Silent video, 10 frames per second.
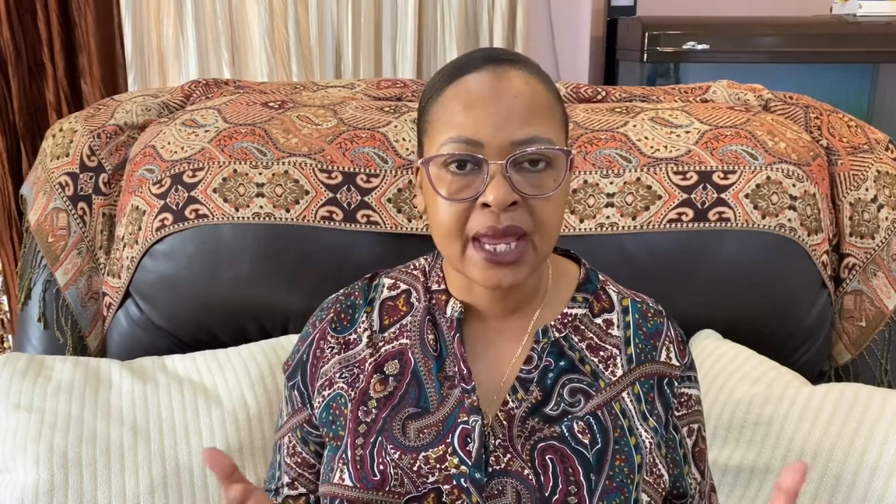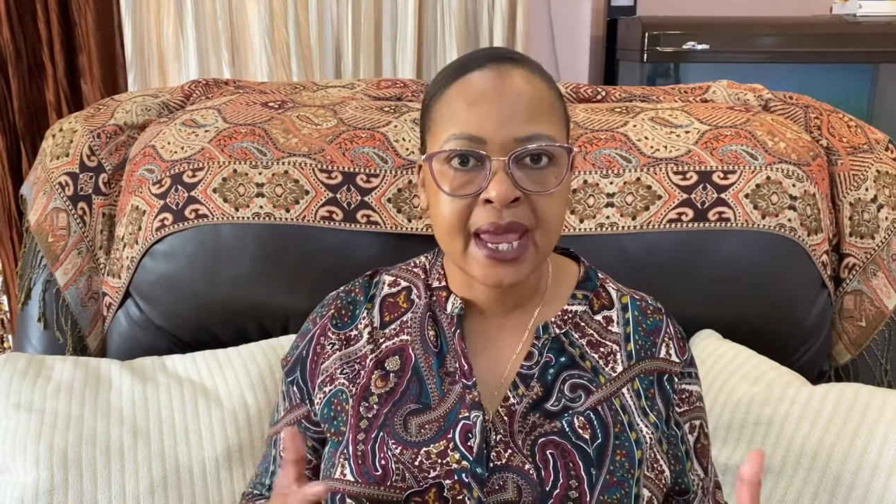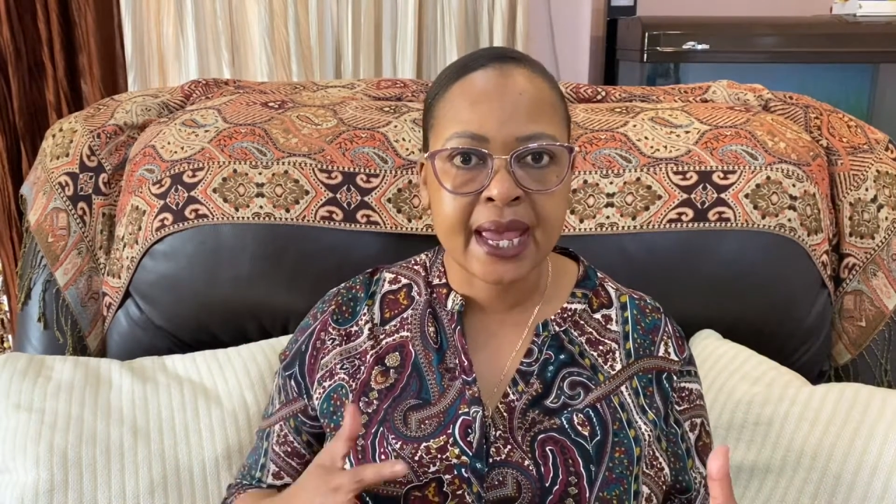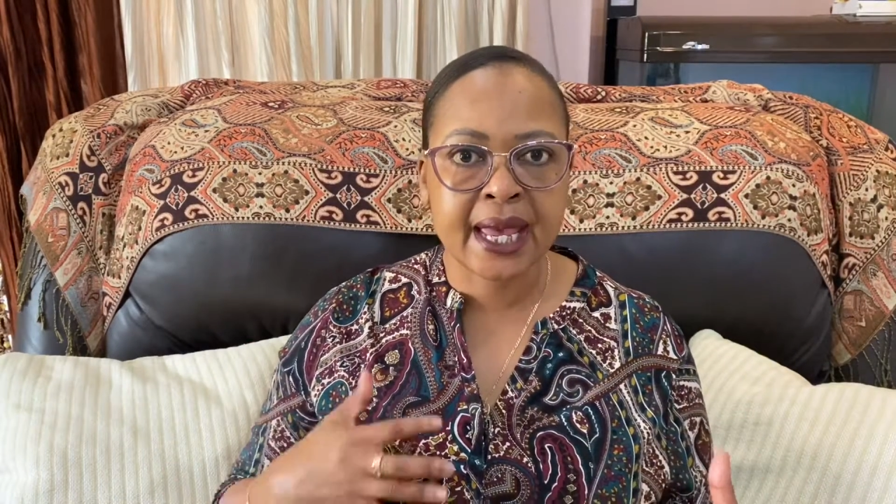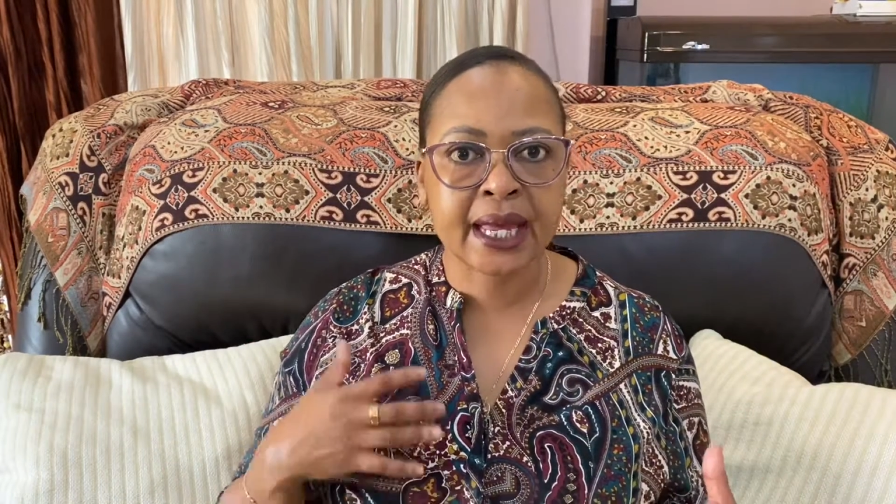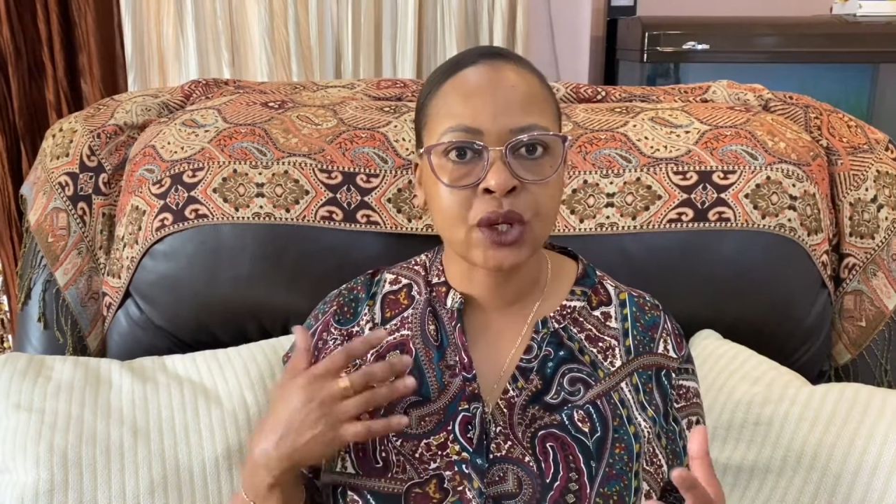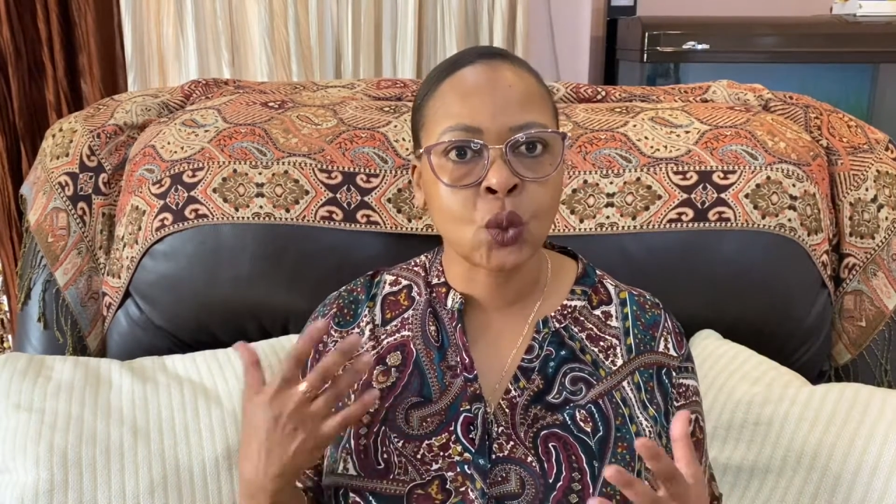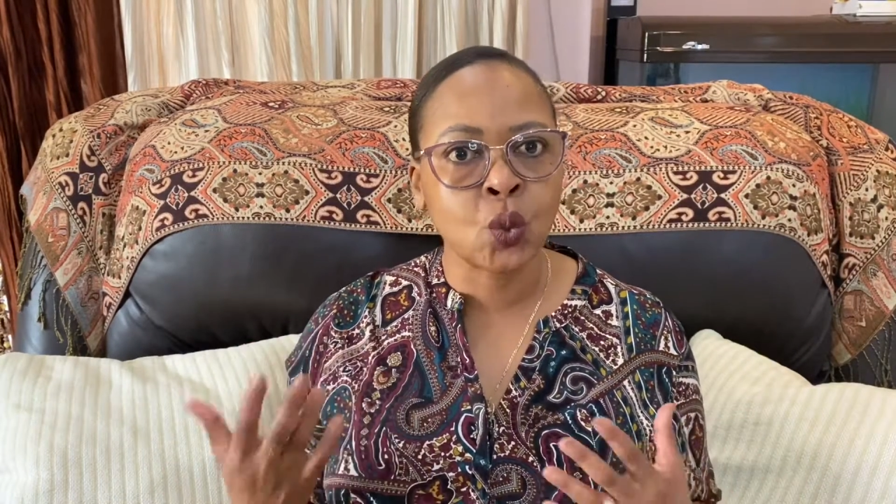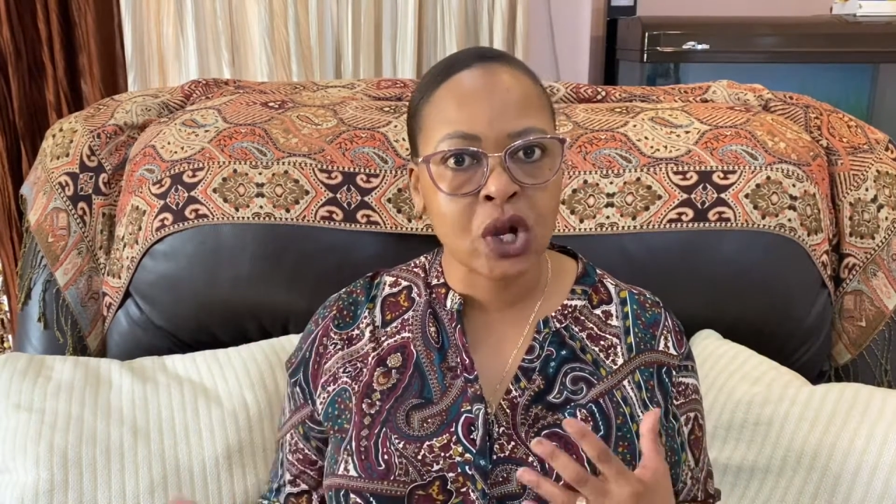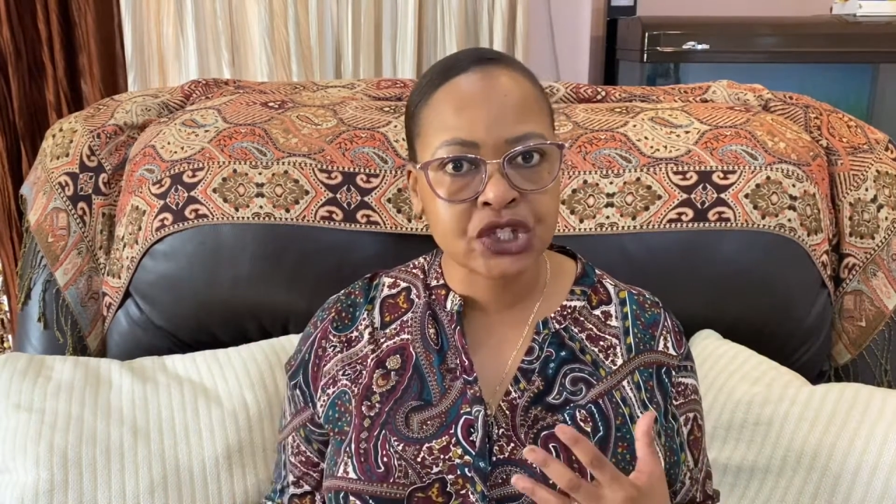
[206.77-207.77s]
and
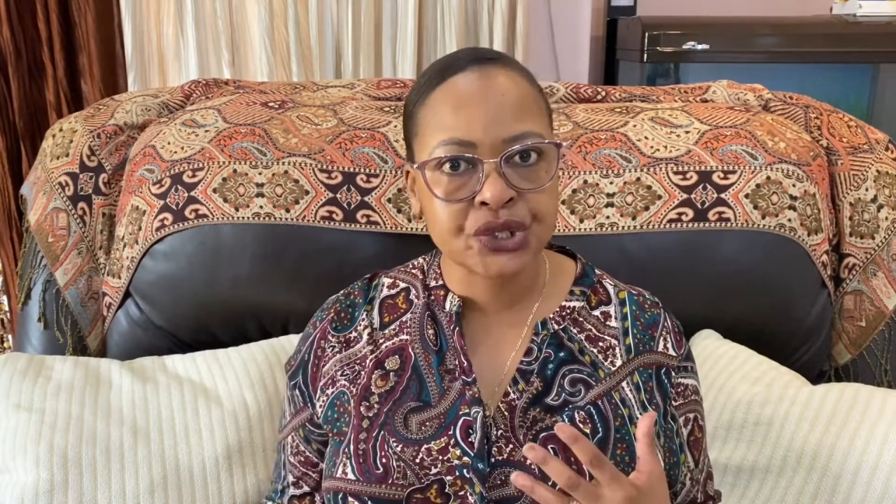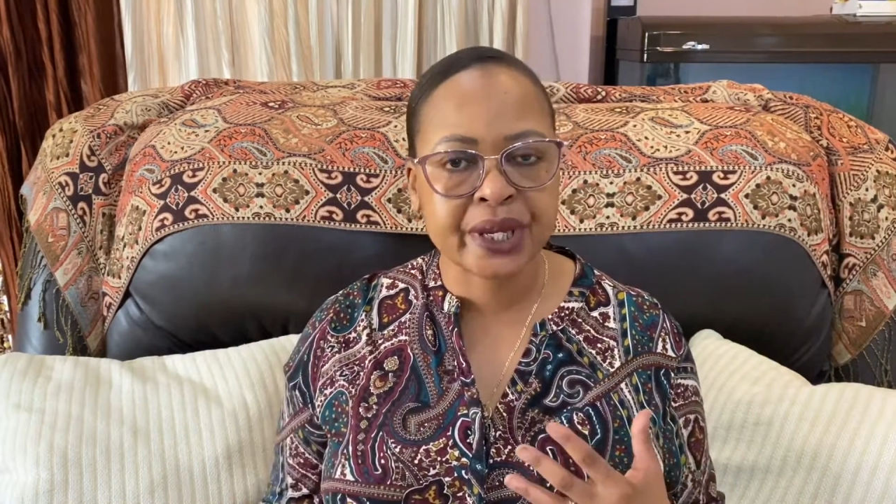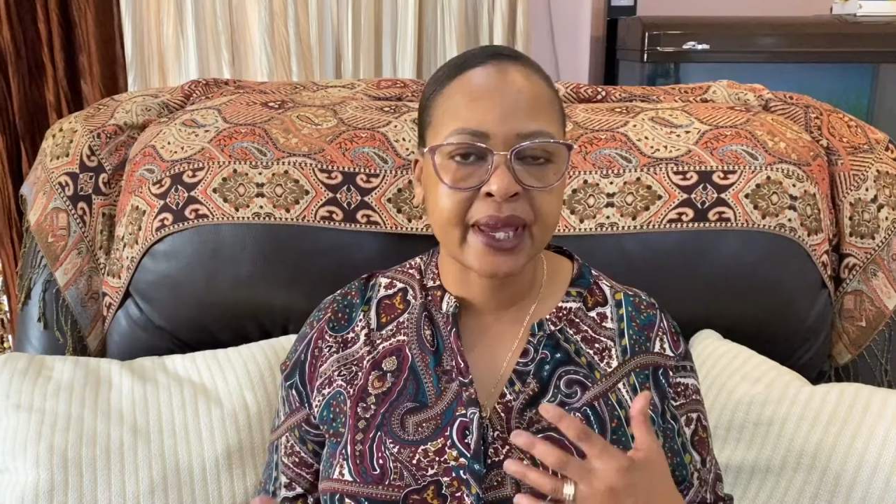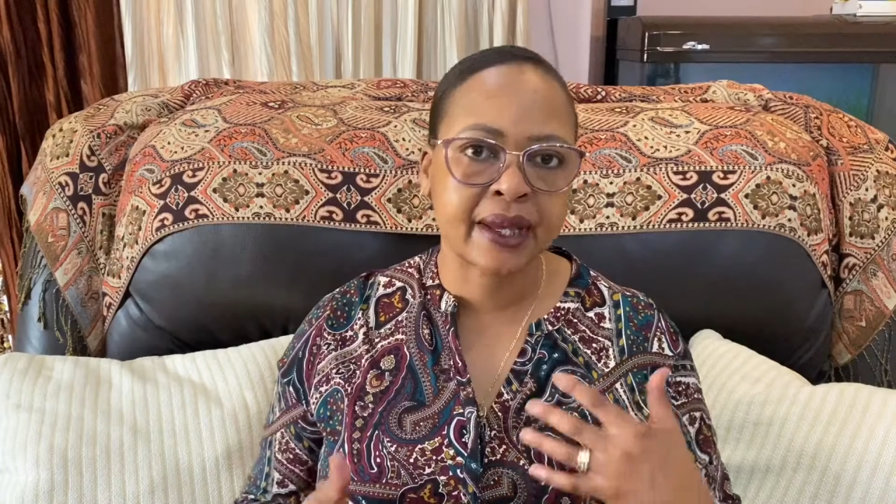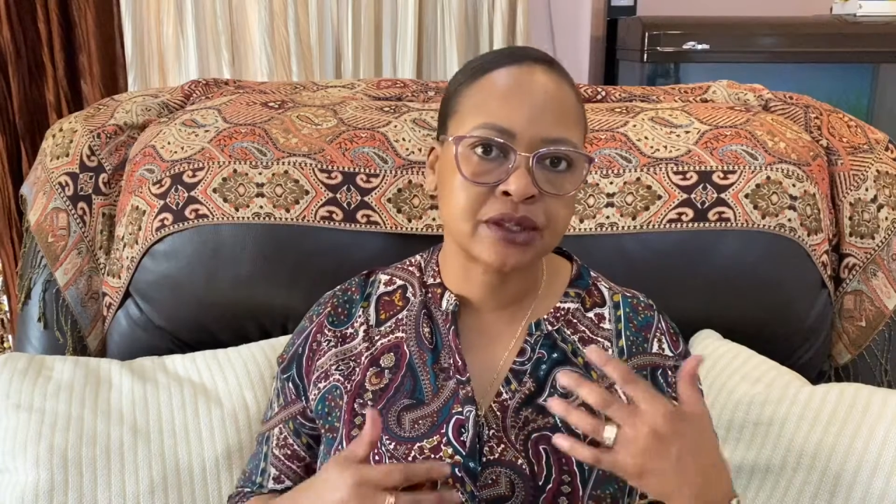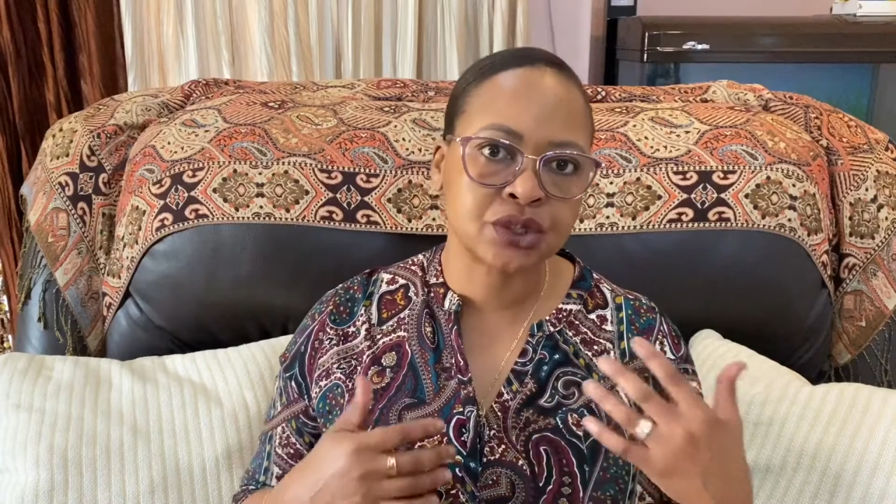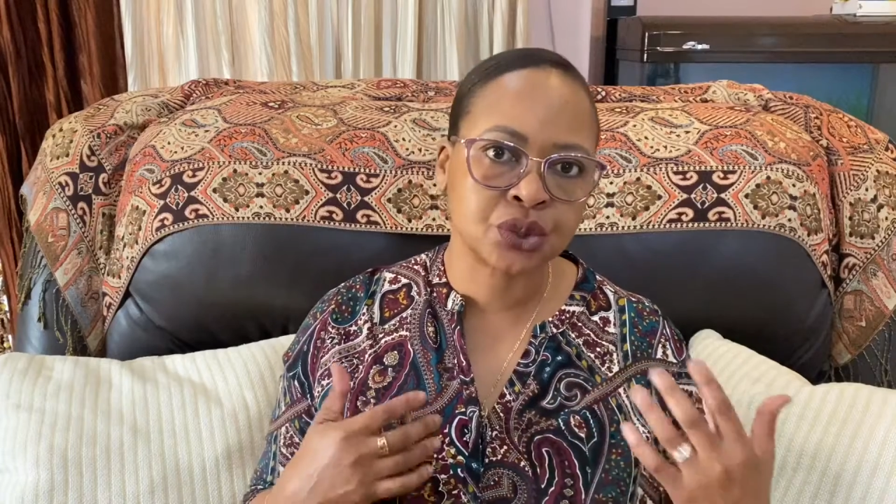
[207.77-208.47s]
what you can do